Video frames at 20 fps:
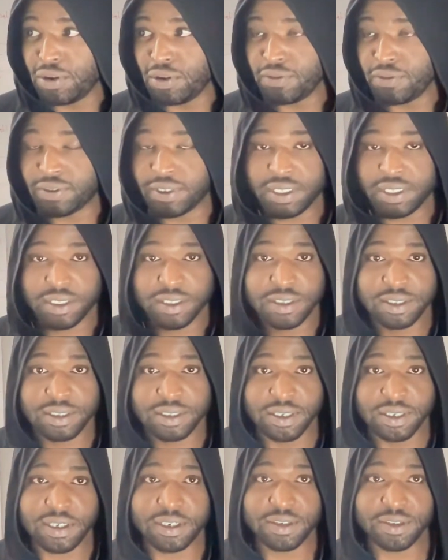of things.
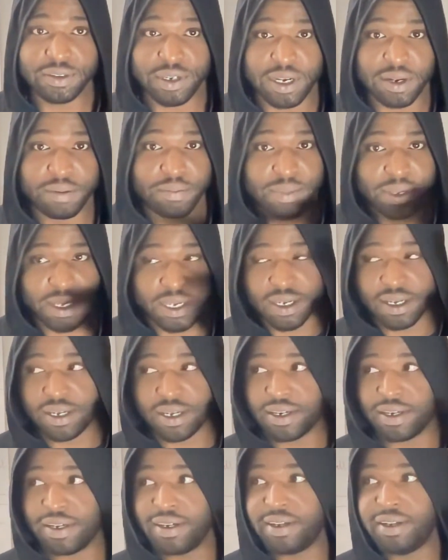Right? You can make
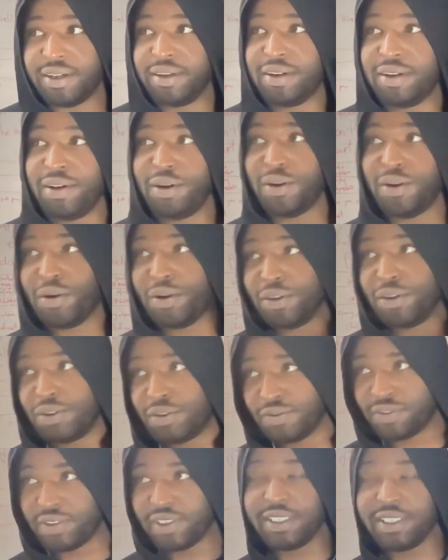a lot
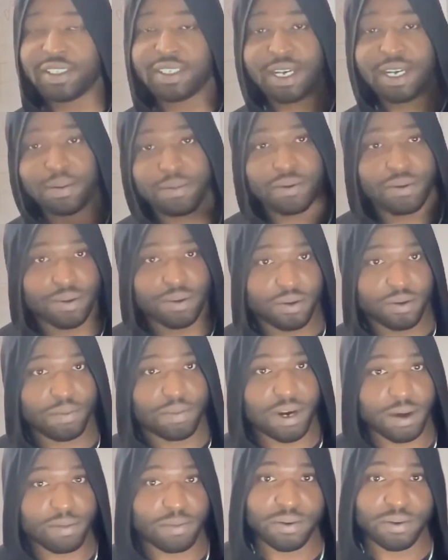of things happen on your
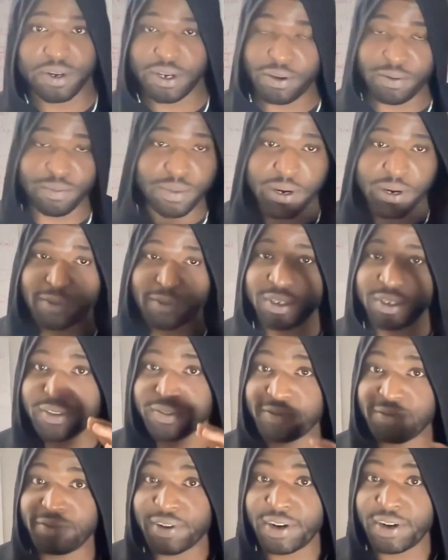MacBook, and your MacBook is
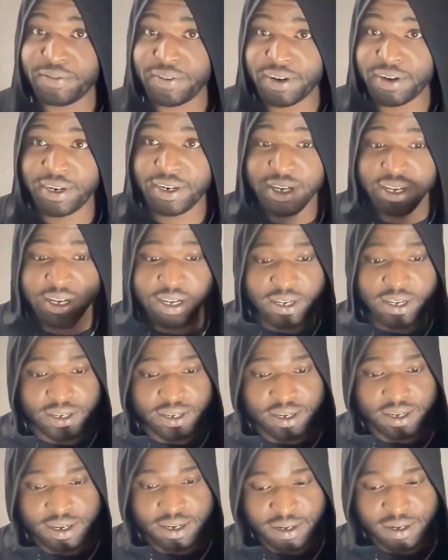very, very
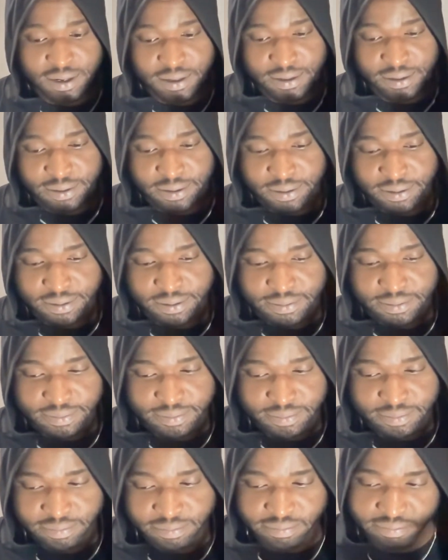uh
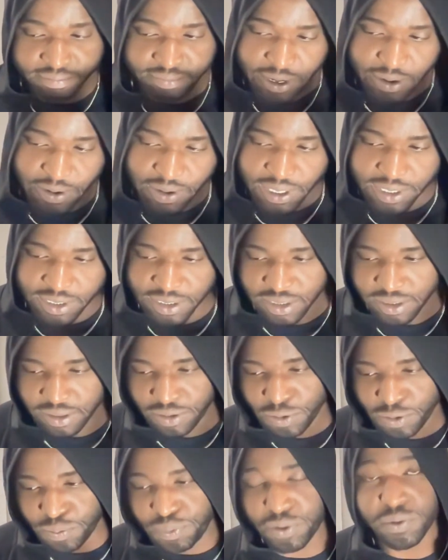how do I say
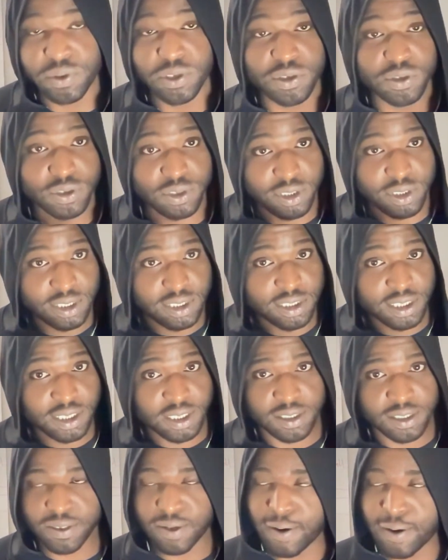ubiquitous these
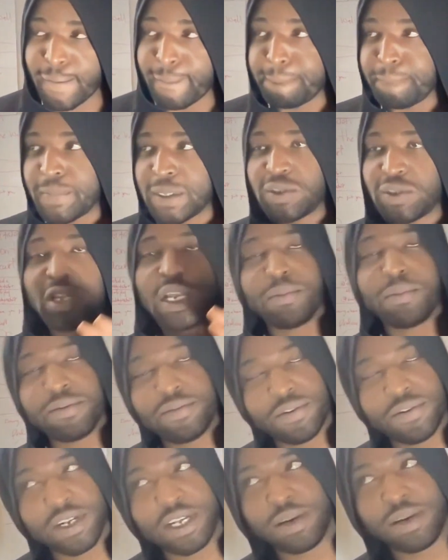days. Okay. It's not like
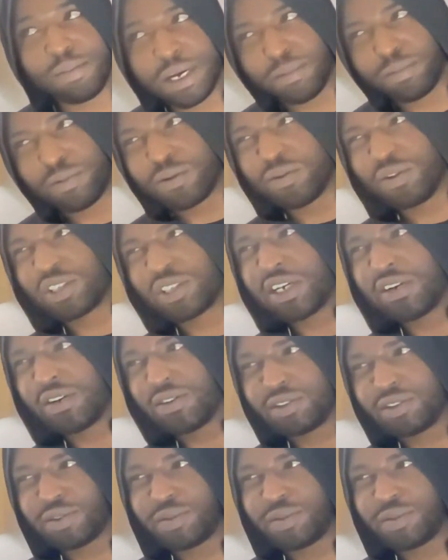before that the MacBook was kind of